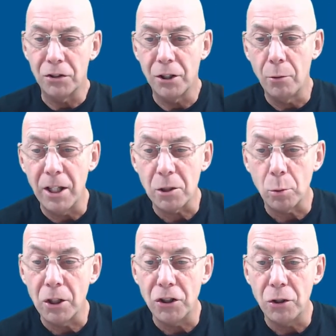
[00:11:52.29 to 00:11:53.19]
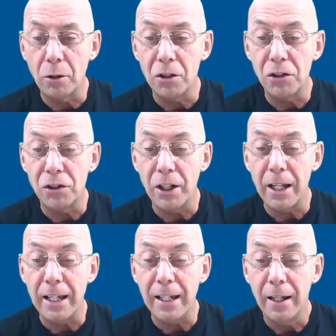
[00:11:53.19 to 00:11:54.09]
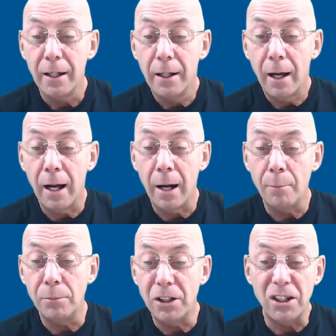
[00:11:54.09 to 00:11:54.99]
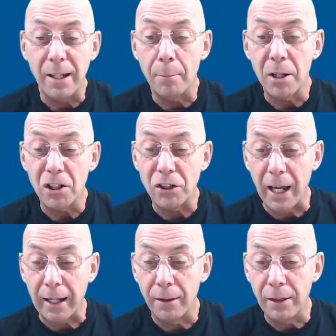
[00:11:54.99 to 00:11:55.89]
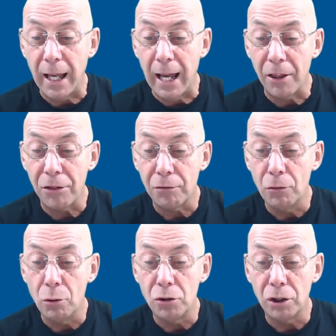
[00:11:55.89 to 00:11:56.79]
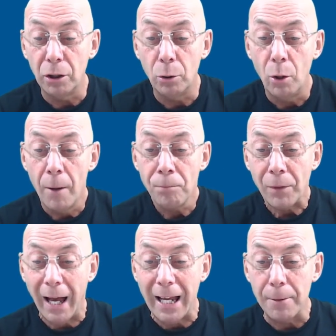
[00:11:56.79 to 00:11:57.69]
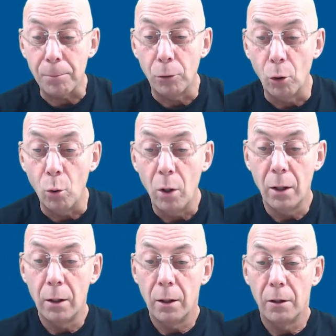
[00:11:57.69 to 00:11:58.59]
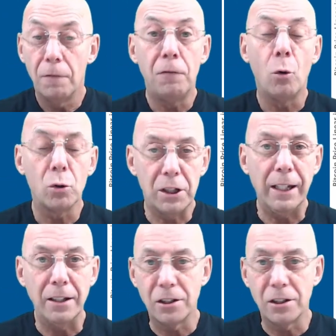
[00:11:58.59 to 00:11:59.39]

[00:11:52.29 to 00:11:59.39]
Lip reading: So this one, as you can see, December the 2nd there through to April 14.